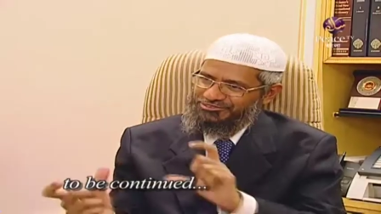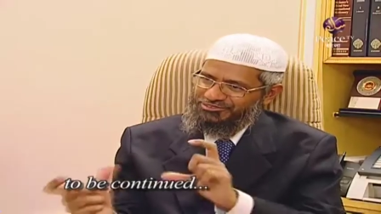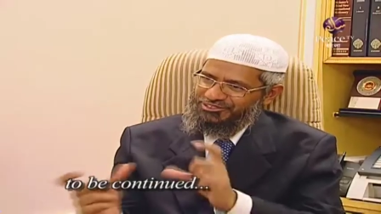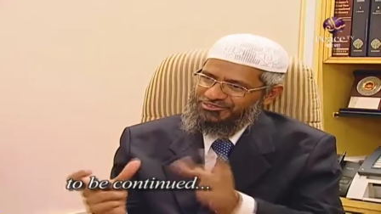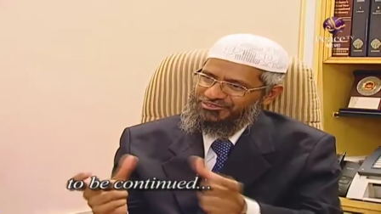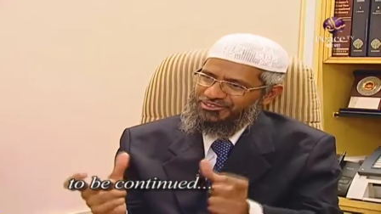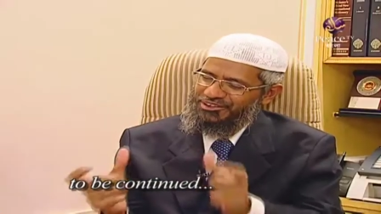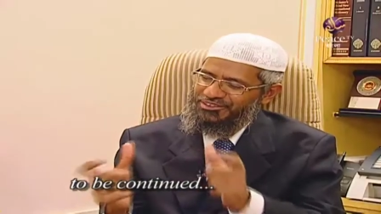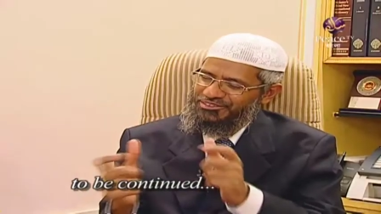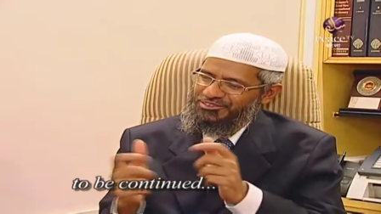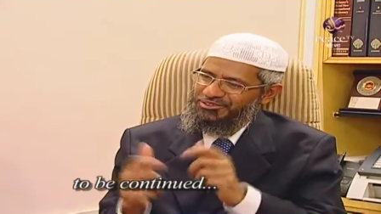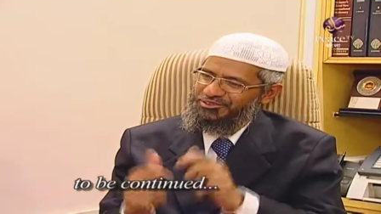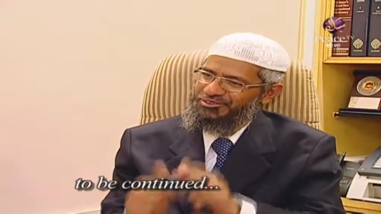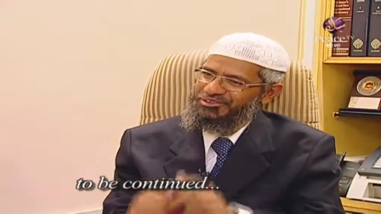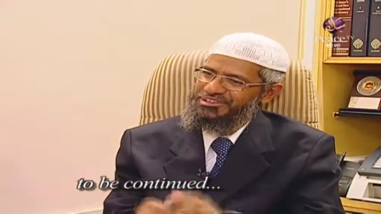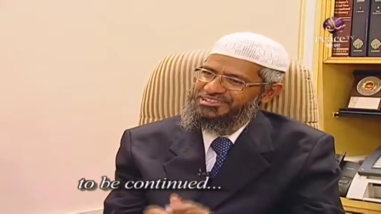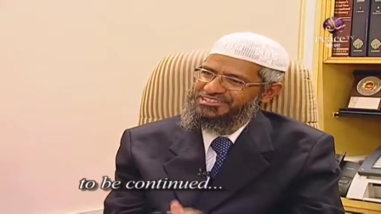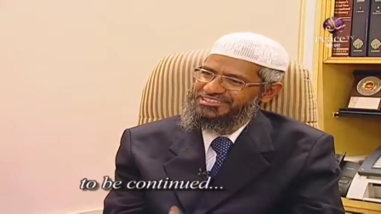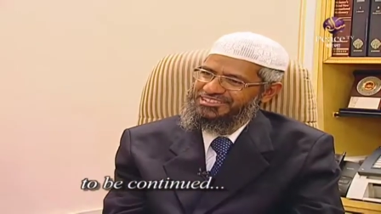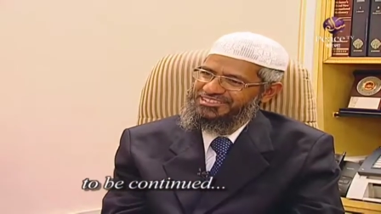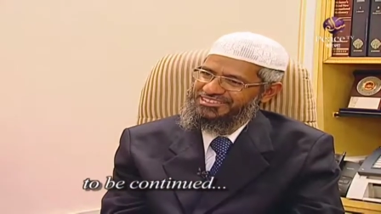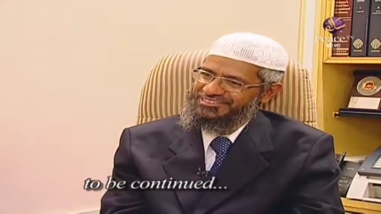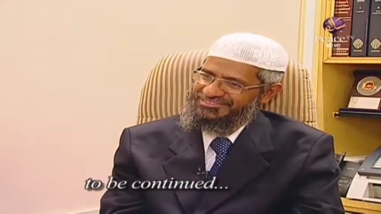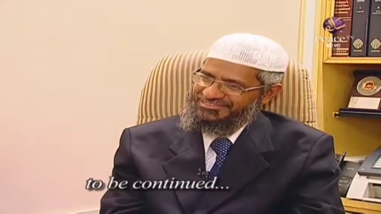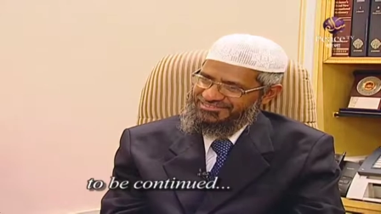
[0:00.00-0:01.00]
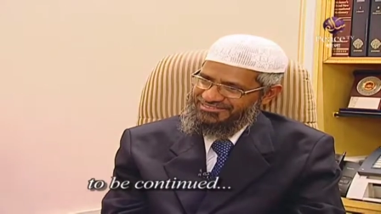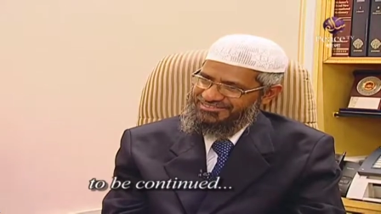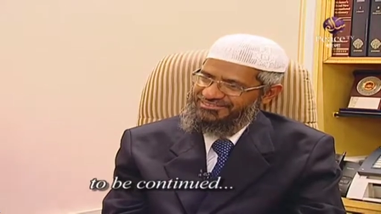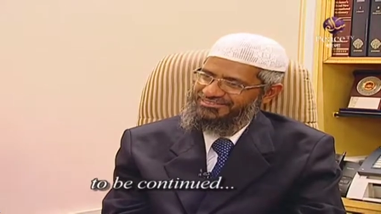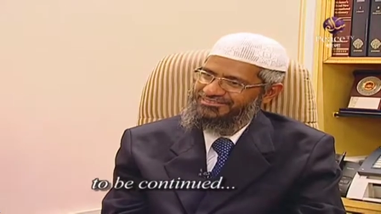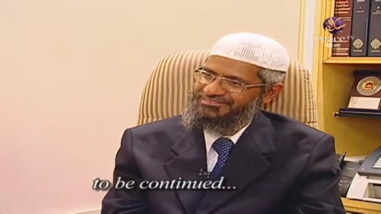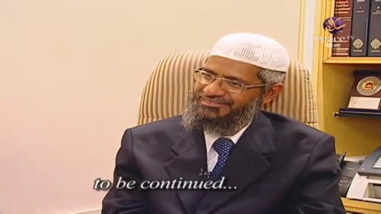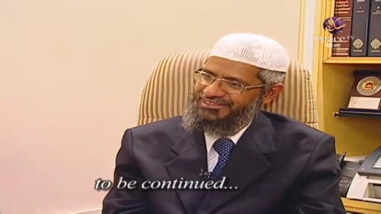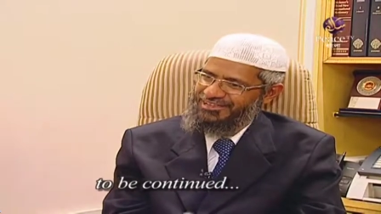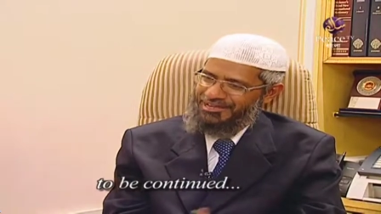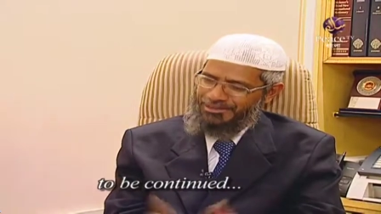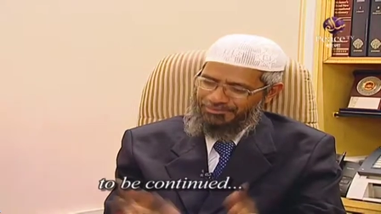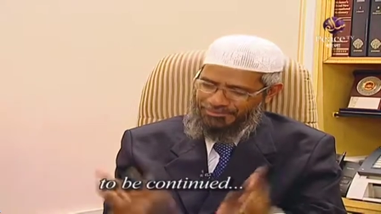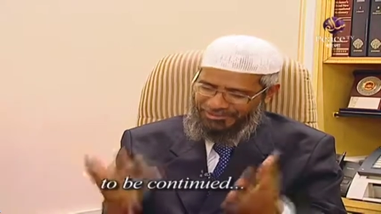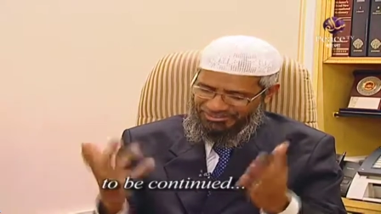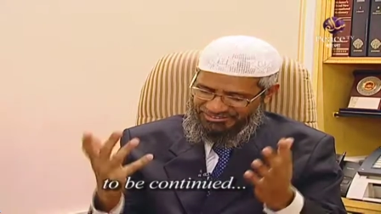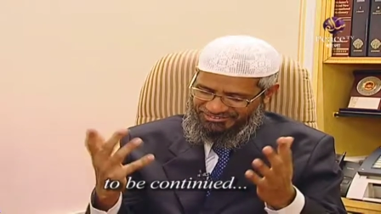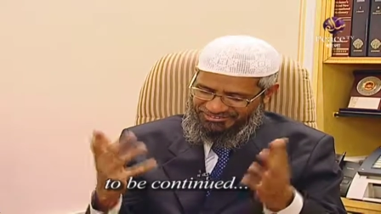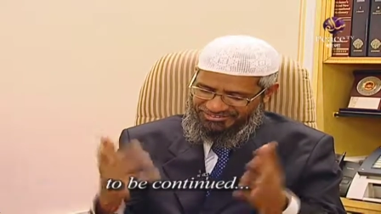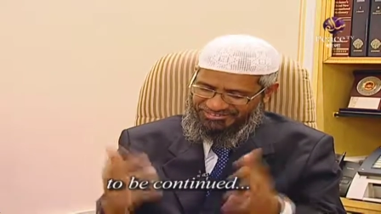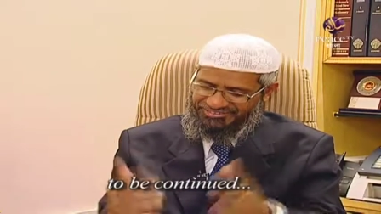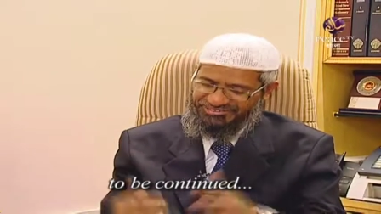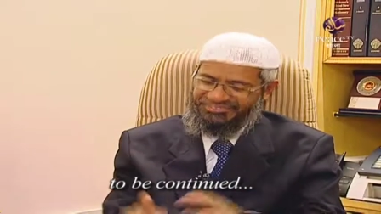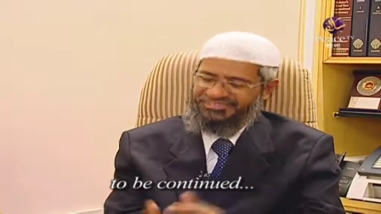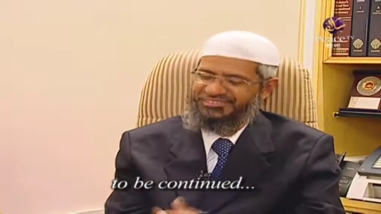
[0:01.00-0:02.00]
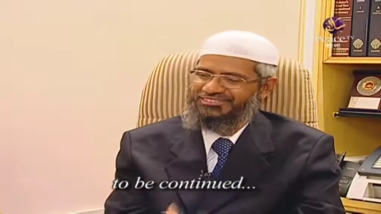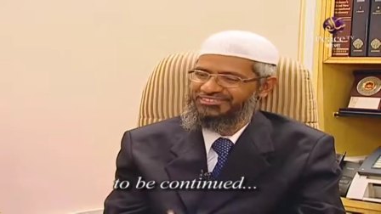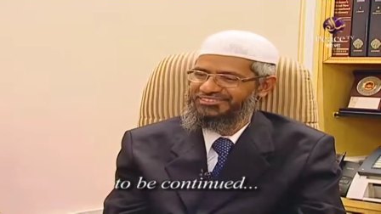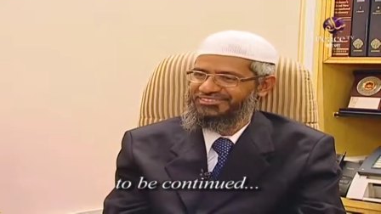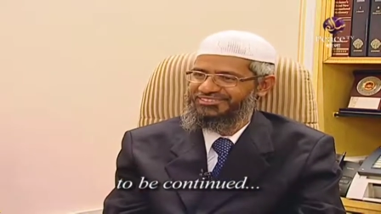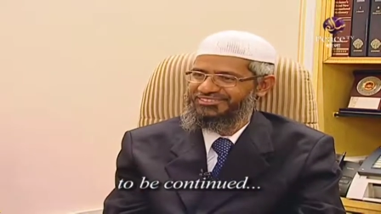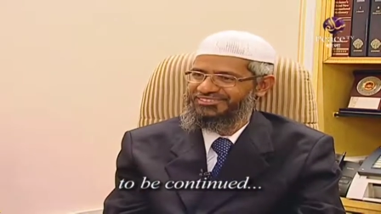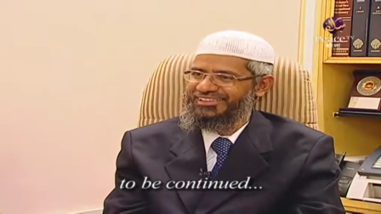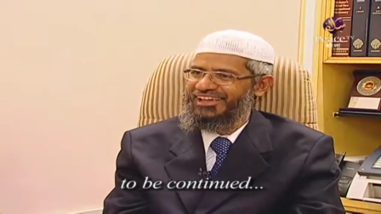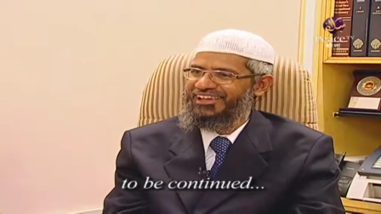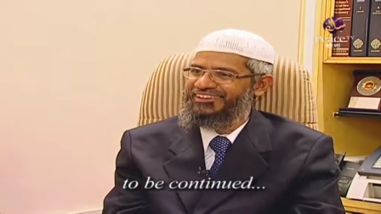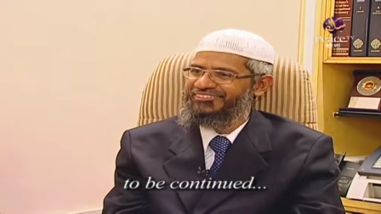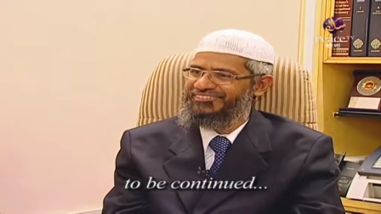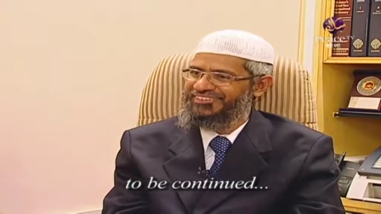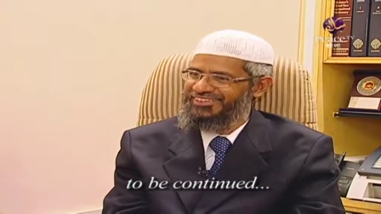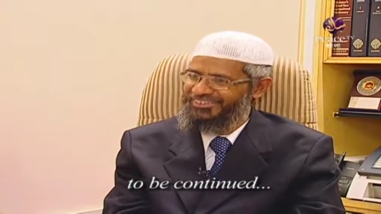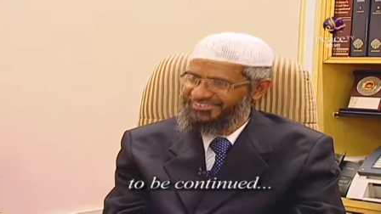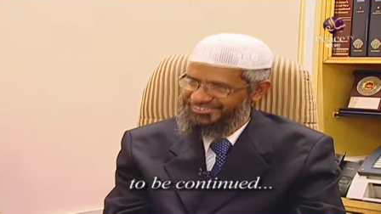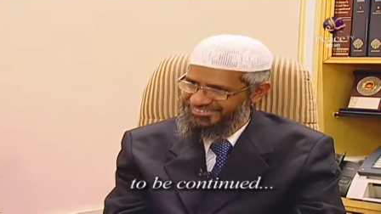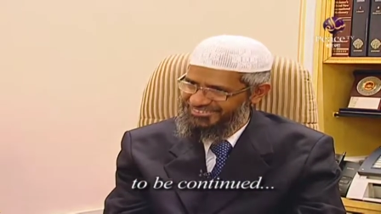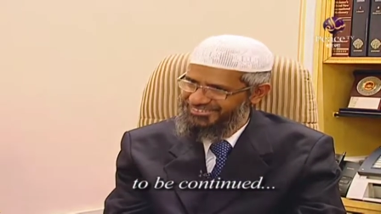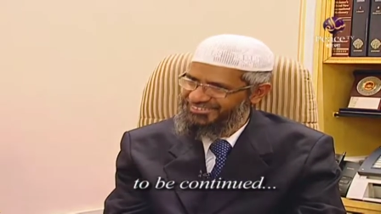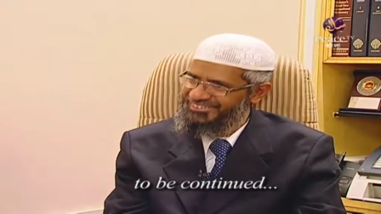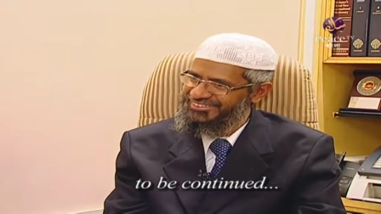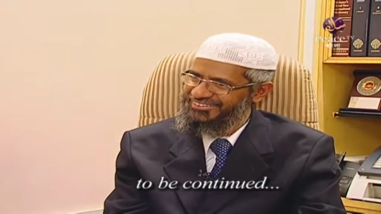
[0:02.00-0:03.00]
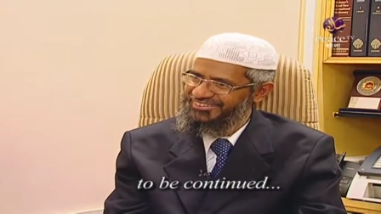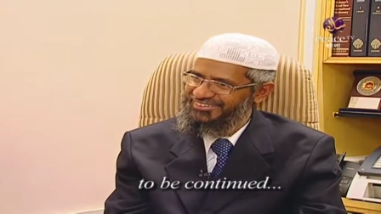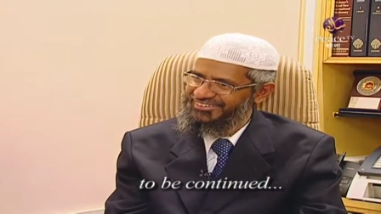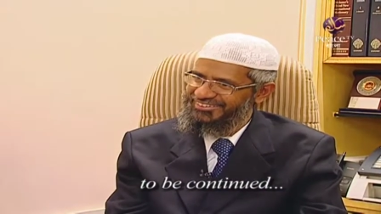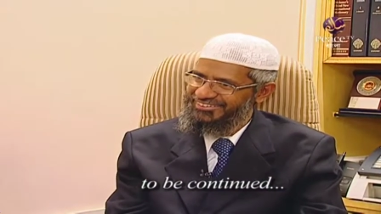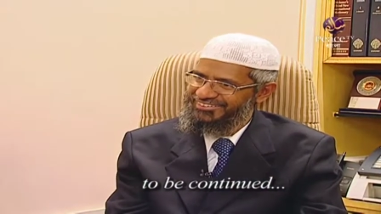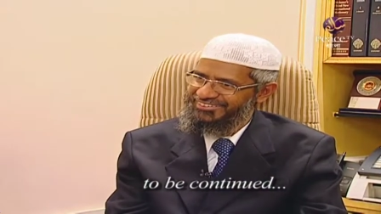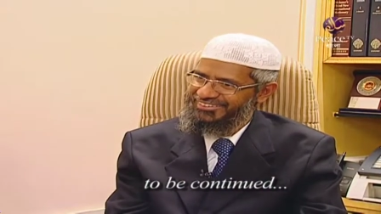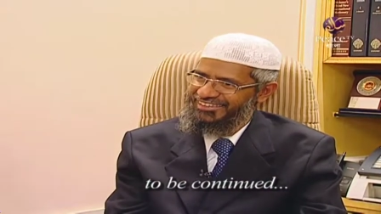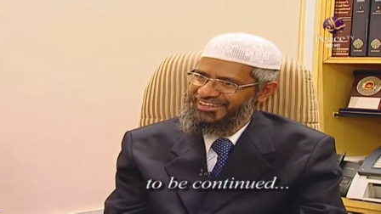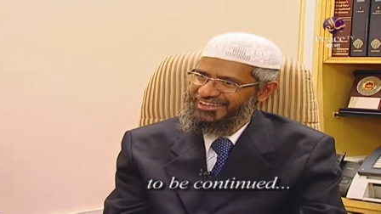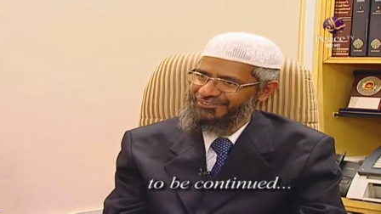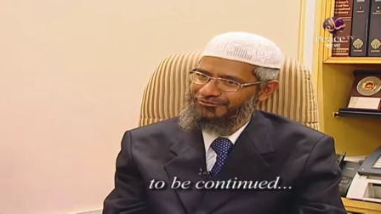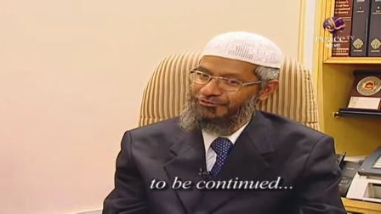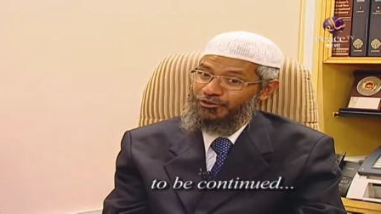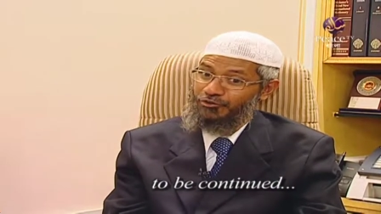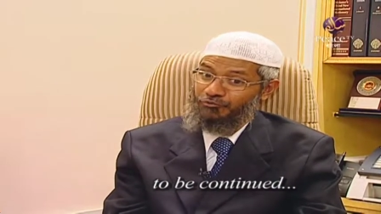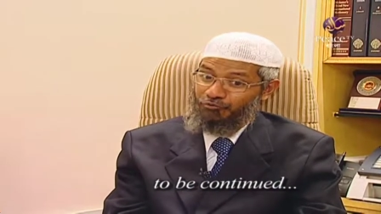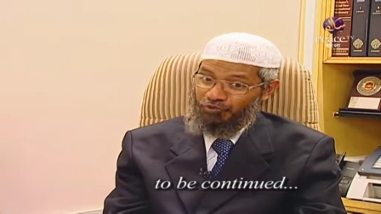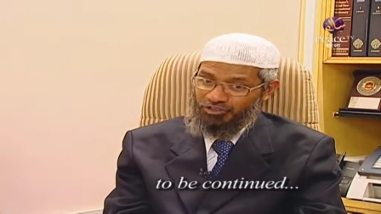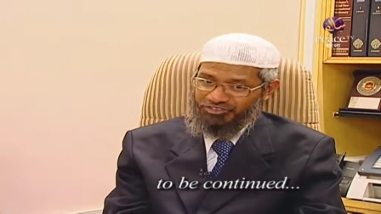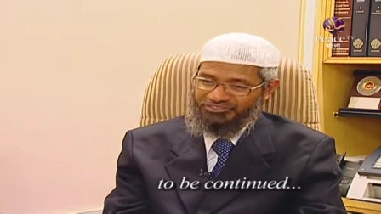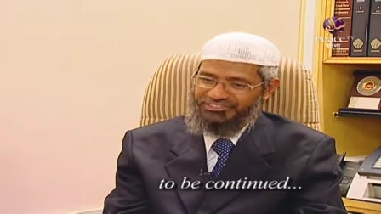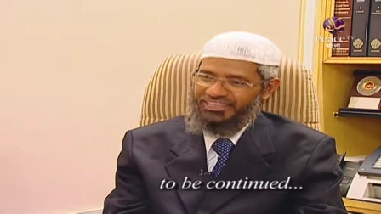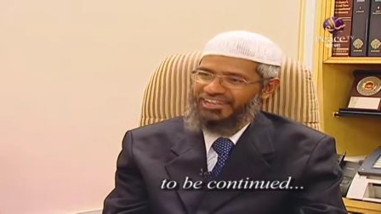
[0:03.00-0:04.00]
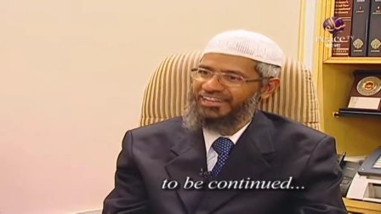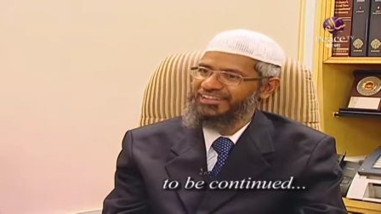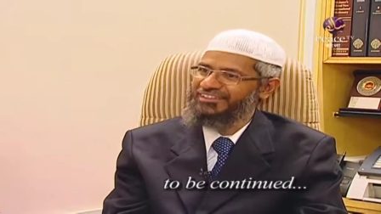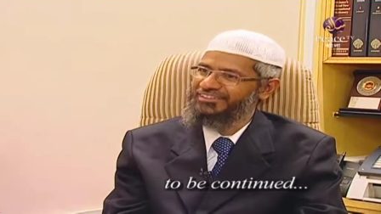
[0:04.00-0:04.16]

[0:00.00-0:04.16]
So this was one of the questions amongst hundreds right. that I found was